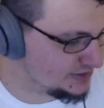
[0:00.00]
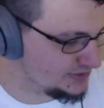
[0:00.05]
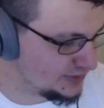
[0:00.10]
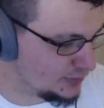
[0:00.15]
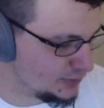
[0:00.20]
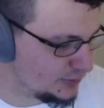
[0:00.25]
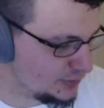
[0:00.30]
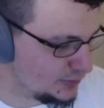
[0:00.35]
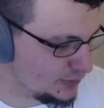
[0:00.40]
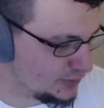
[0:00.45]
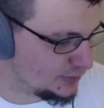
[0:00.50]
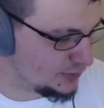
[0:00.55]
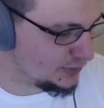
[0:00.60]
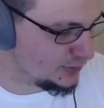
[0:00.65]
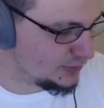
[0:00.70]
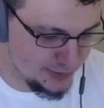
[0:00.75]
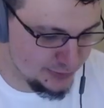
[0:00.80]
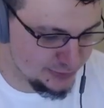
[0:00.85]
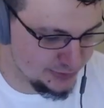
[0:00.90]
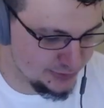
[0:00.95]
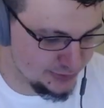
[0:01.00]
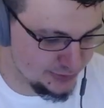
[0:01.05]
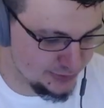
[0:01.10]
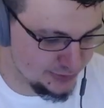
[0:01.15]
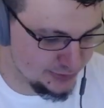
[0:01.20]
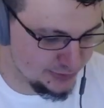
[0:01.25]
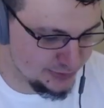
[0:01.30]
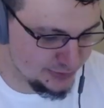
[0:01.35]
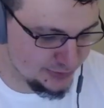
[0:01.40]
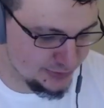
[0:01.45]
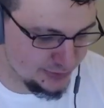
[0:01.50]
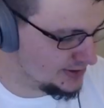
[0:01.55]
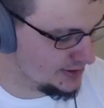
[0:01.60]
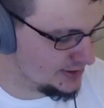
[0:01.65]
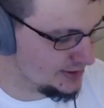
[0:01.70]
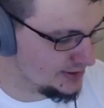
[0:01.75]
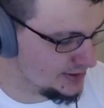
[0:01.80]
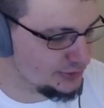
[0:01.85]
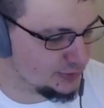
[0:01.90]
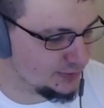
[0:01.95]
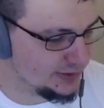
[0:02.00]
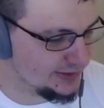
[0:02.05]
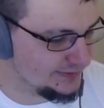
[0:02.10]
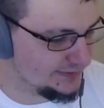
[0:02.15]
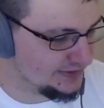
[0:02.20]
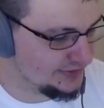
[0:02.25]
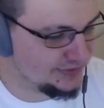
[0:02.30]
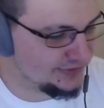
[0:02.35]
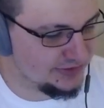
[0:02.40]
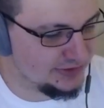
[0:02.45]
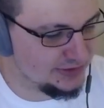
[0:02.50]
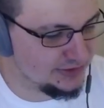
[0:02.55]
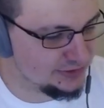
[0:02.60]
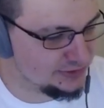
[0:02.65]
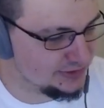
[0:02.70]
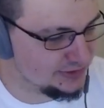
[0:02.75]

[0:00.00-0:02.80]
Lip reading: old head coaching job. 25th in the country,